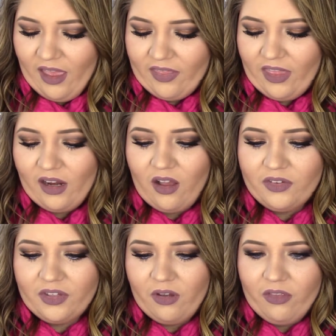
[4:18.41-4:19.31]
And then
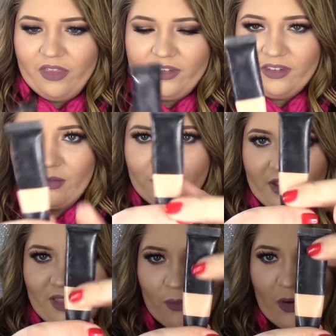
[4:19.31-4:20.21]
also, this is
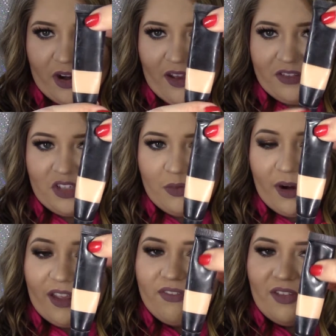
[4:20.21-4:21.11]
completely worn off too,
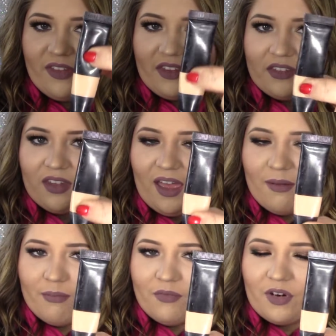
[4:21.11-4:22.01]
but I found this
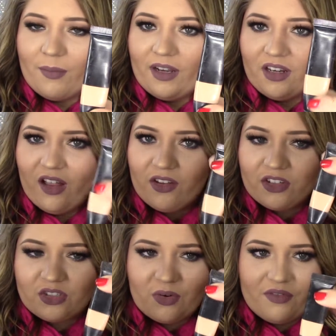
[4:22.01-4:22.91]
for my
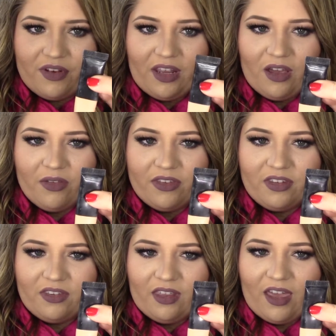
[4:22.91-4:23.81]
dollar store video.
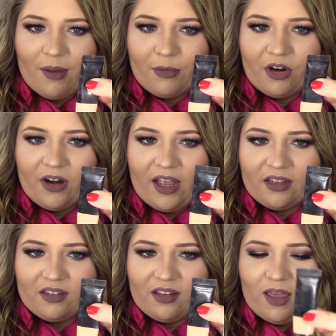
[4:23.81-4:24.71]
This is the Come
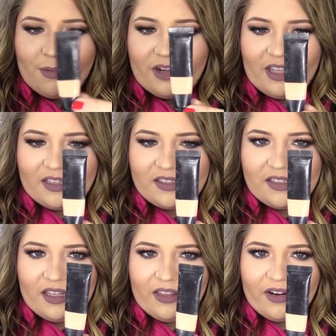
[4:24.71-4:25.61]
Correct Celebrity
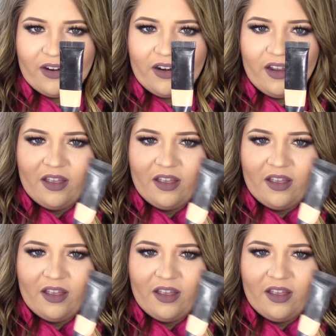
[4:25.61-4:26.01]
Concealer.